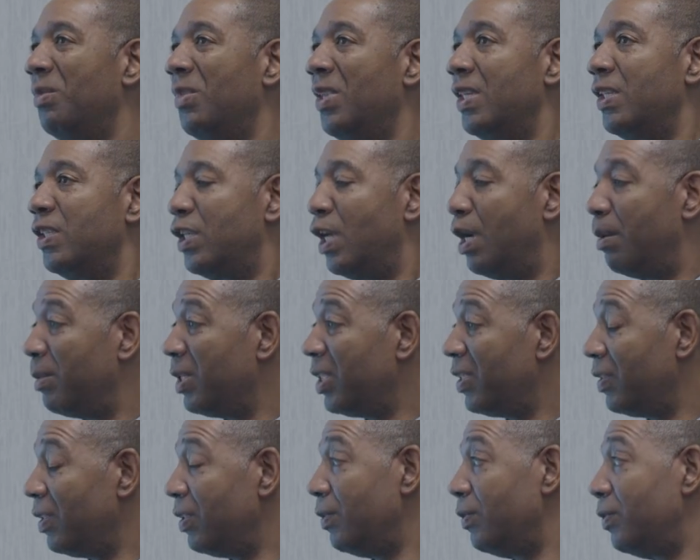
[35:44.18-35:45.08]
Some
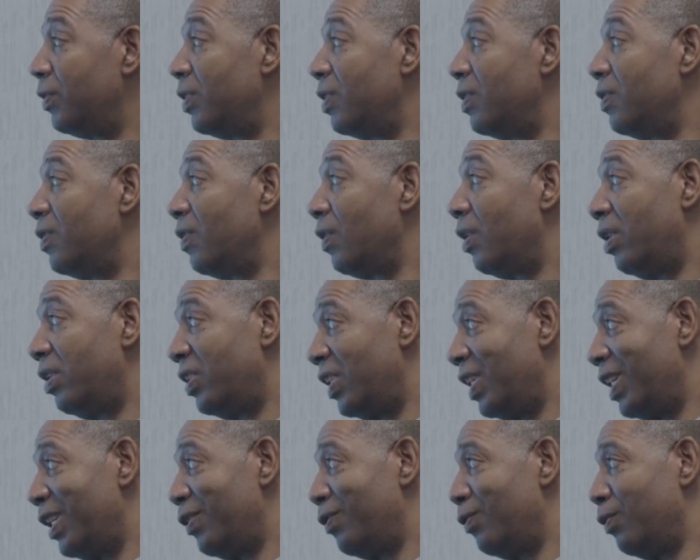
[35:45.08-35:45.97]
institutions are
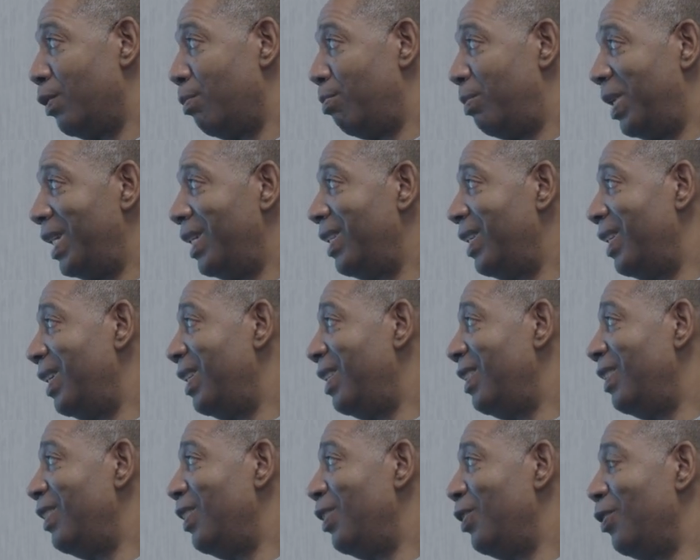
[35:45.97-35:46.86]
just
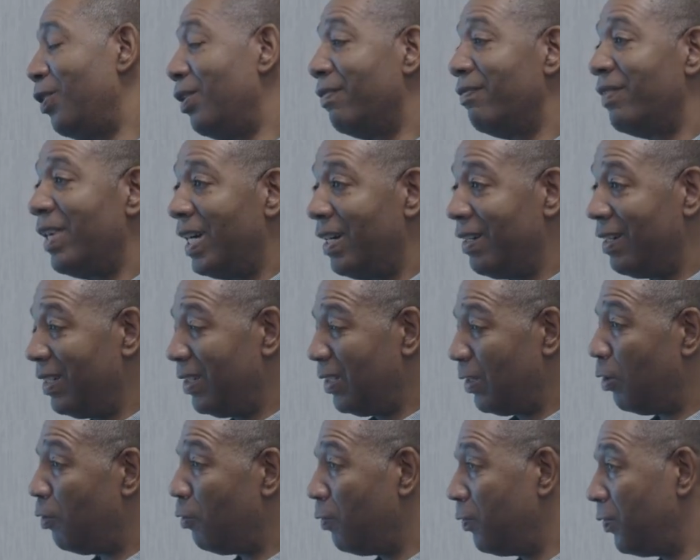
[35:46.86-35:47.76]
repeating the
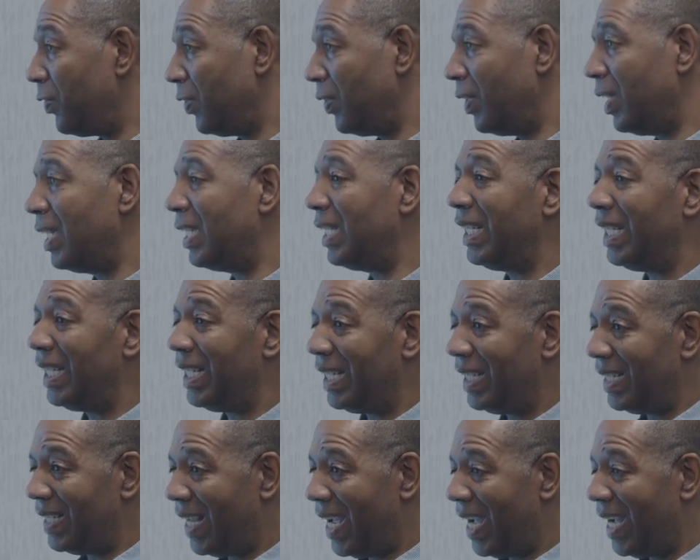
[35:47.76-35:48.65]
norovirus over on the
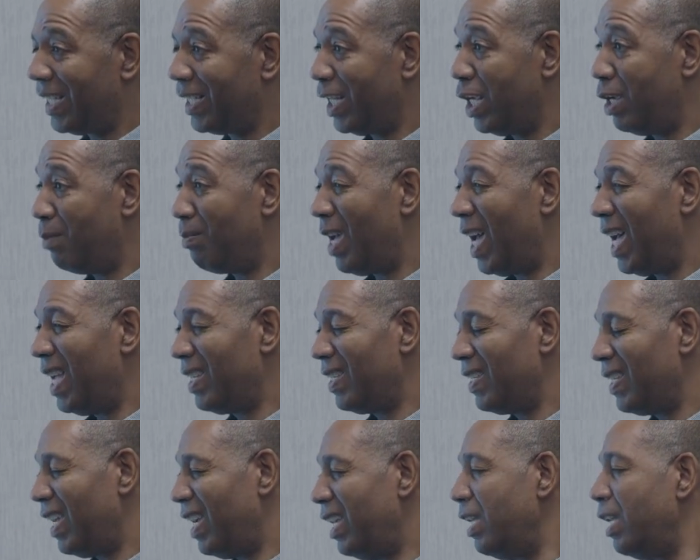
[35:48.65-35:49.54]
exact same
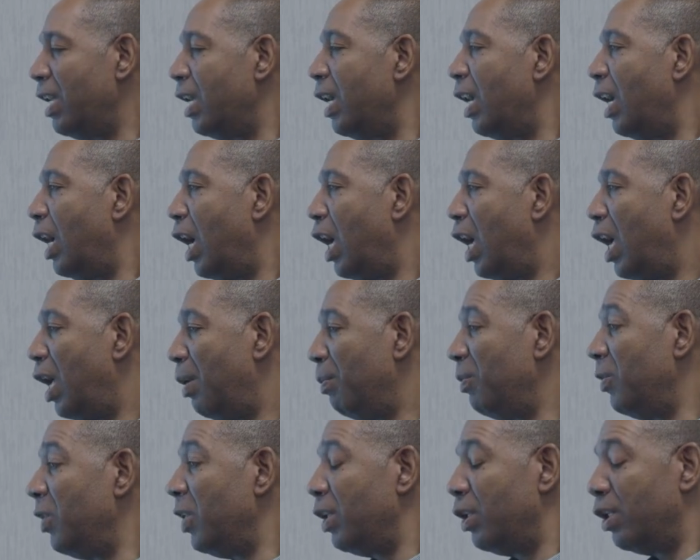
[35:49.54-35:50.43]
assay.
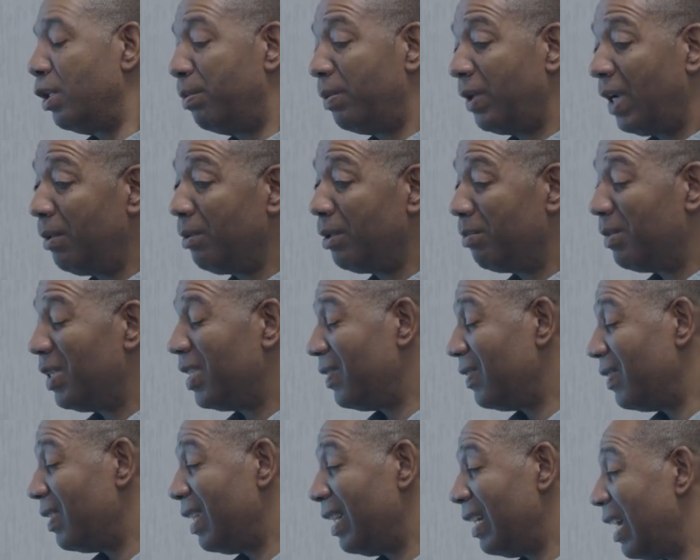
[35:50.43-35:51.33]
The problem
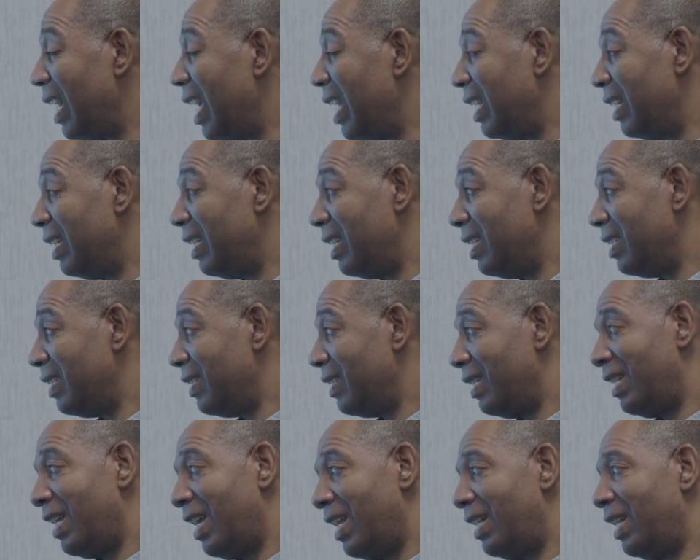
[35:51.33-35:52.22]
is that a lot of this
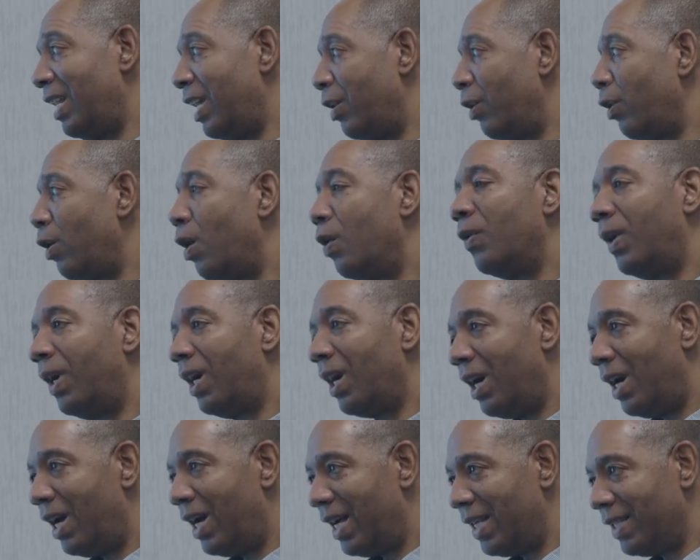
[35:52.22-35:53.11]
is at their own
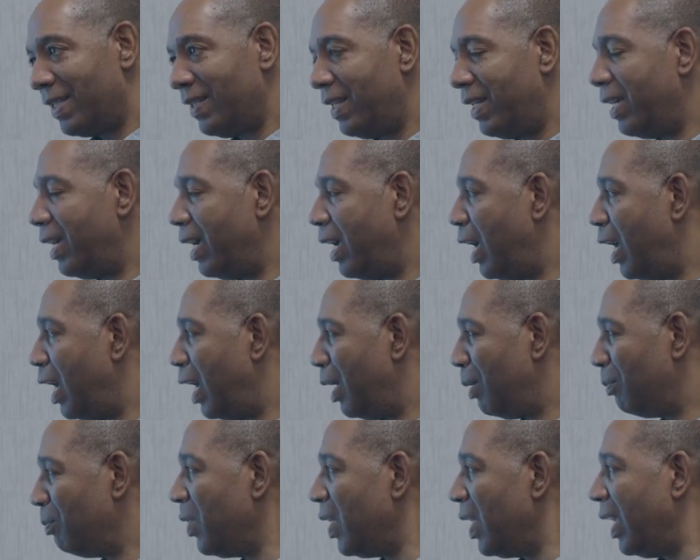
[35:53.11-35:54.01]
cost.
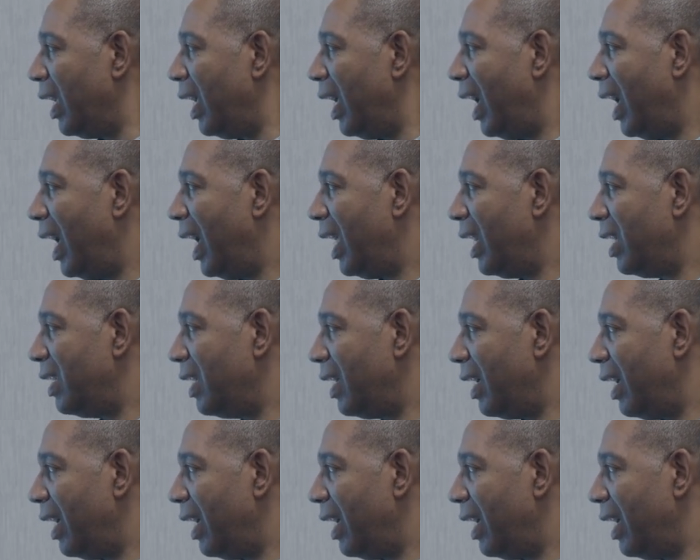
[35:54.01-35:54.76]
And